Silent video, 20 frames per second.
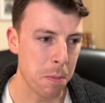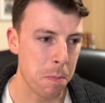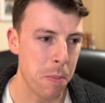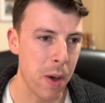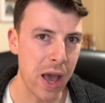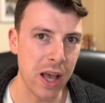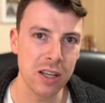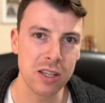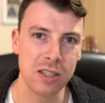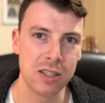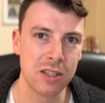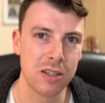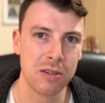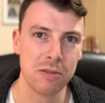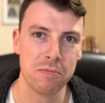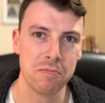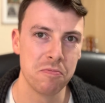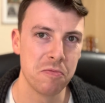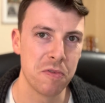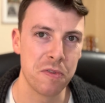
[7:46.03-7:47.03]
best
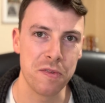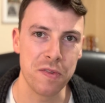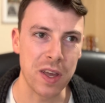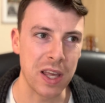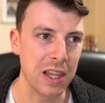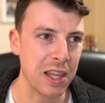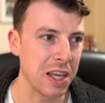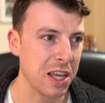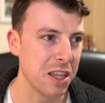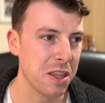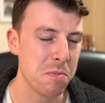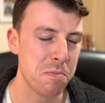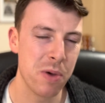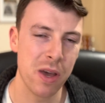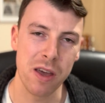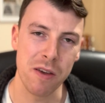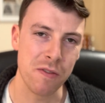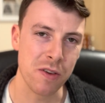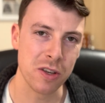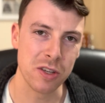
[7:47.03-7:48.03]
feeling in the
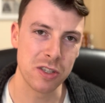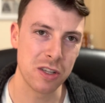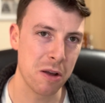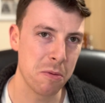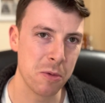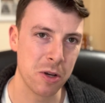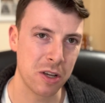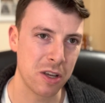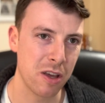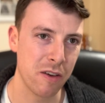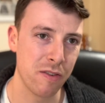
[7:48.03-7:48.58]
pit of your stomach,